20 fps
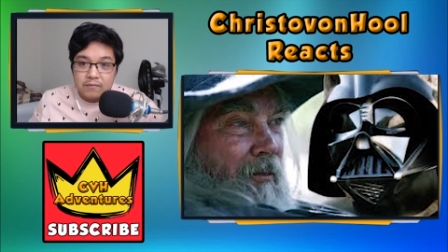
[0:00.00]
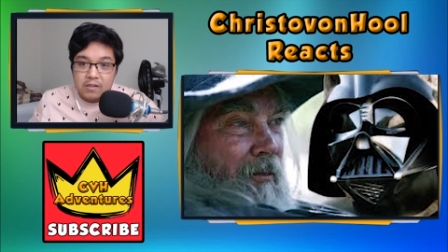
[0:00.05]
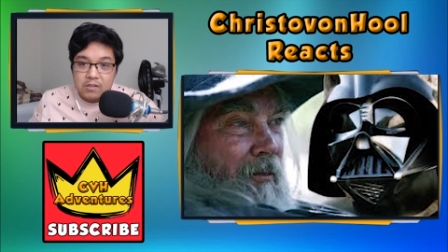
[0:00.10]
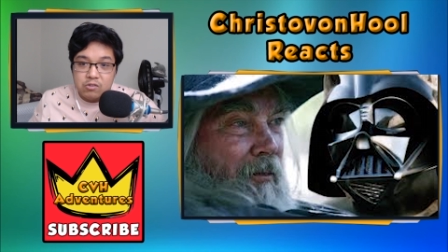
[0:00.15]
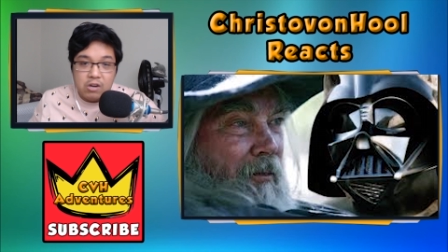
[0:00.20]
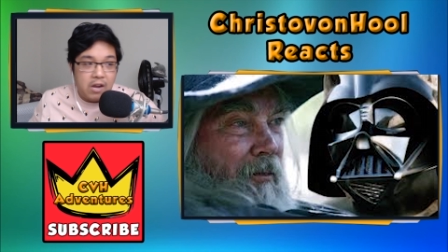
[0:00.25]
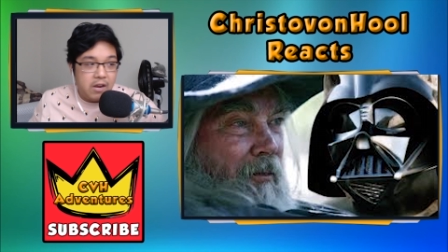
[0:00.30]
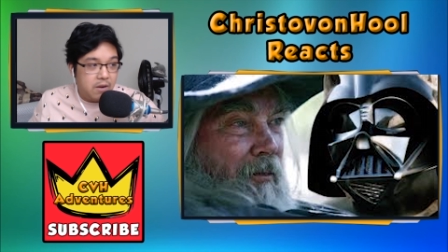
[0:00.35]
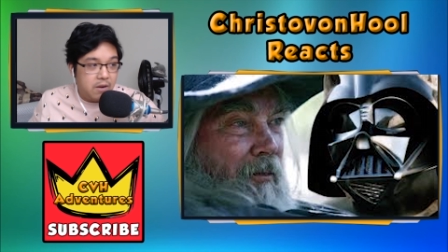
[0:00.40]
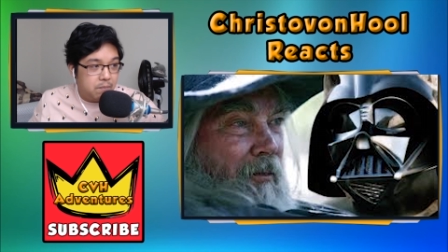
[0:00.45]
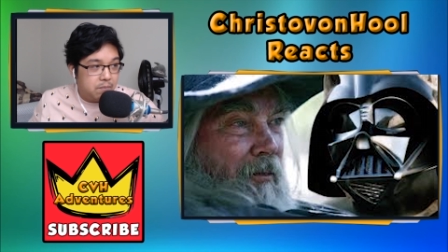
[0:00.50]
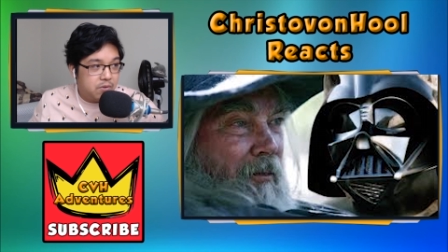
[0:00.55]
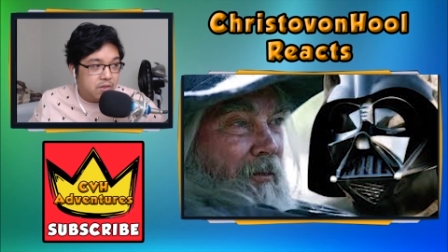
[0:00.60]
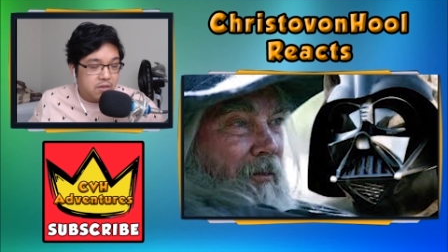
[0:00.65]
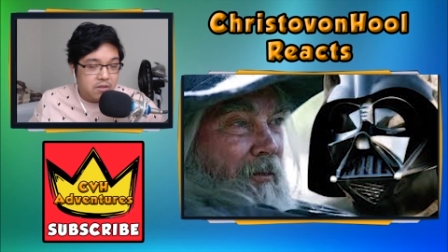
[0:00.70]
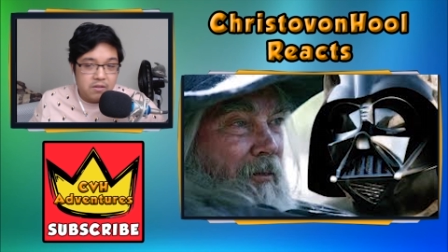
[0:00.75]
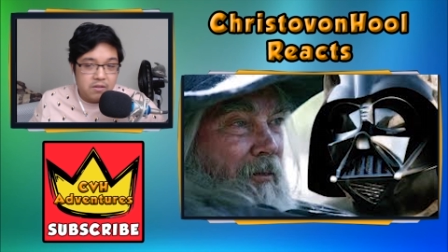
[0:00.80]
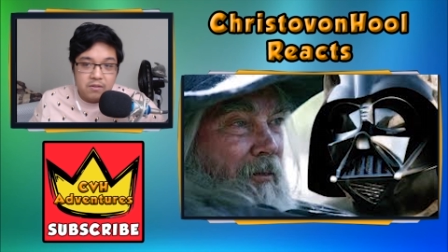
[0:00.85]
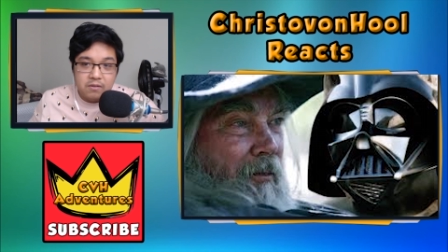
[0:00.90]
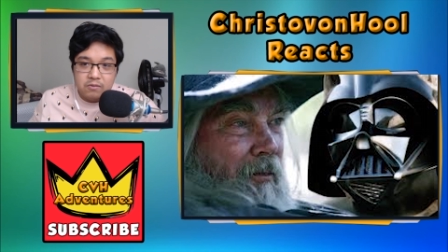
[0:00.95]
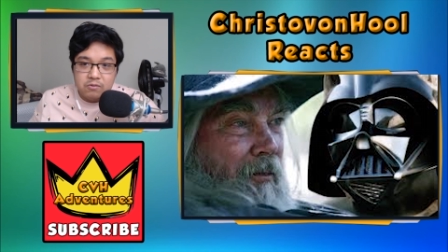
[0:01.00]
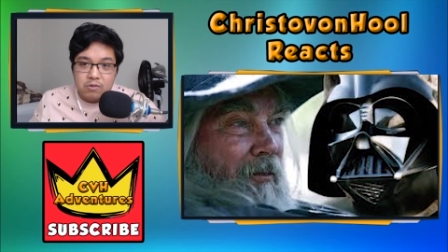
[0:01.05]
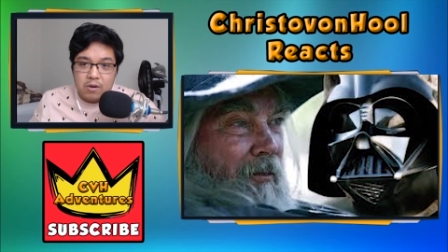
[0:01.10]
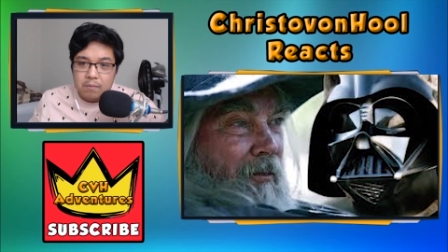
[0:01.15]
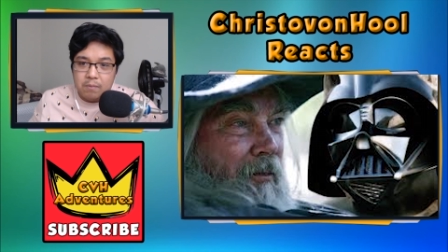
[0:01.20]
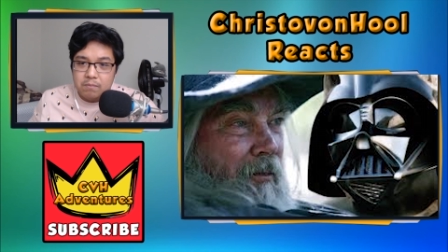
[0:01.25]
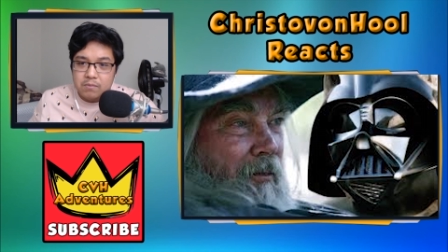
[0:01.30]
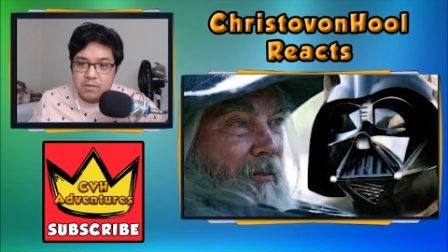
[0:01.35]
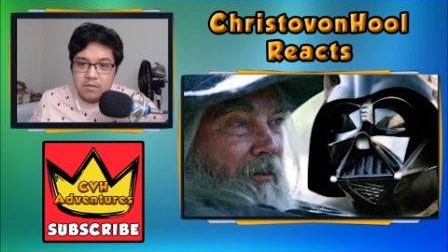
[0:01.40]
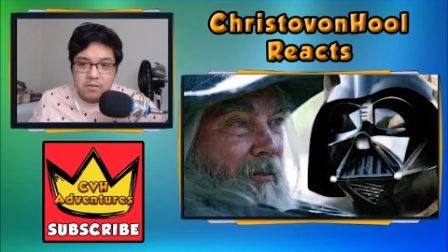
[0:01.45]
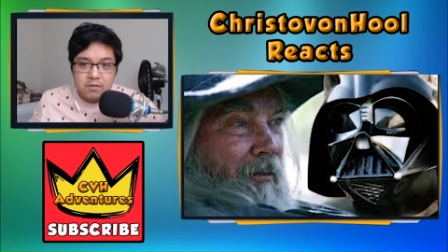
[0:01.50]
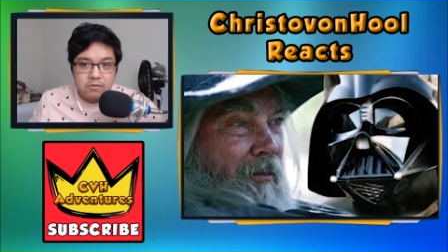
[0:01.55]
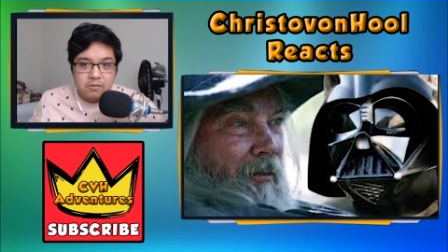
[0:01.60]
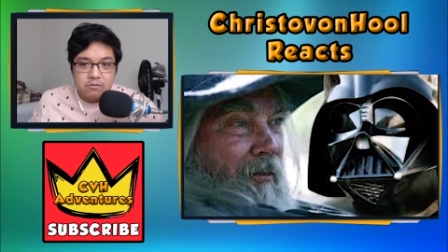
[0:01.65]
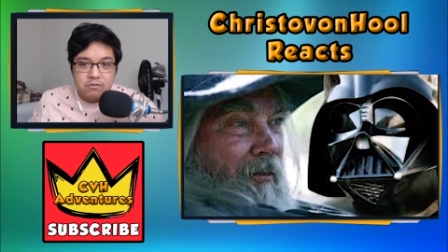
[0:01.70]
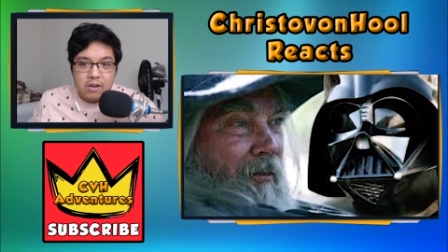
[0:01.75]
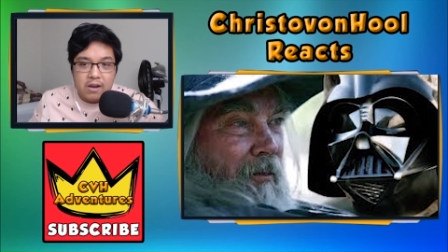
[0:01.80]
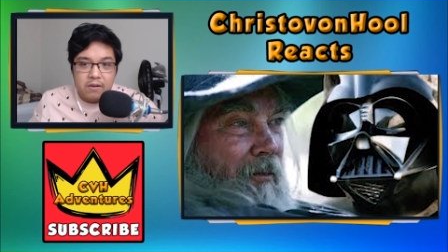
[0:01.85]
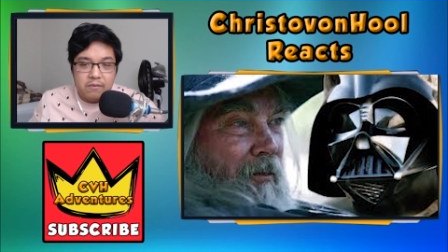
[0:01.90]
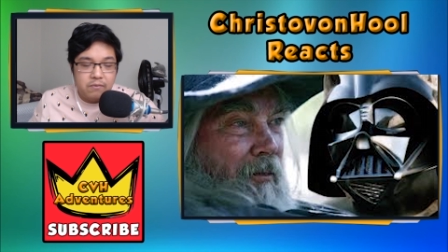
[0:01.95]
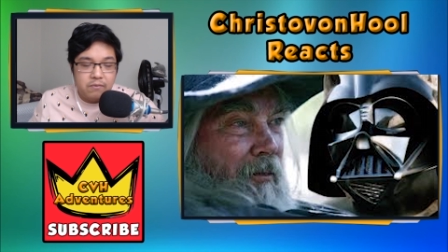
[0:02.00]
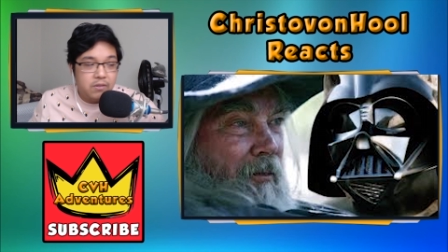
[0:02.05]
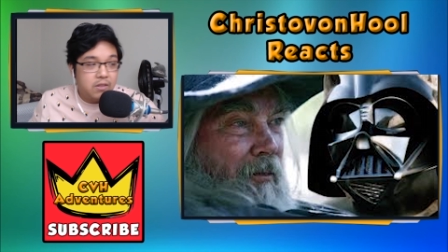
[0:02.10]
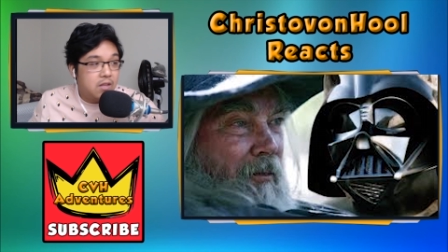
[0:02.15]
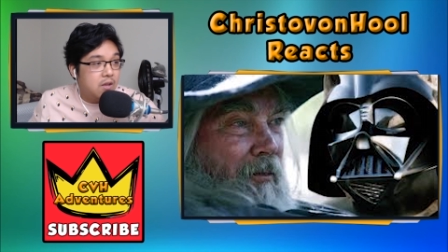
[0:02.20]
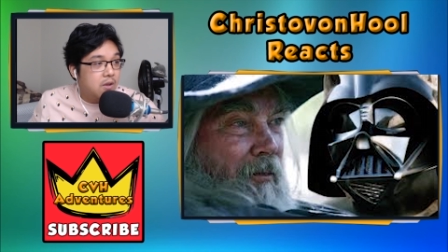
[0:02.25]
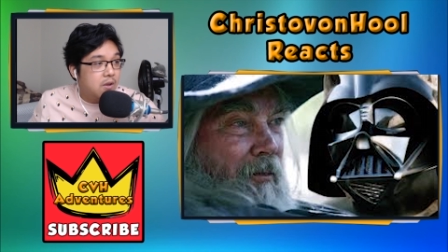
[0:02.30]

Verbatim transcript: triumphed, trumped, triumphed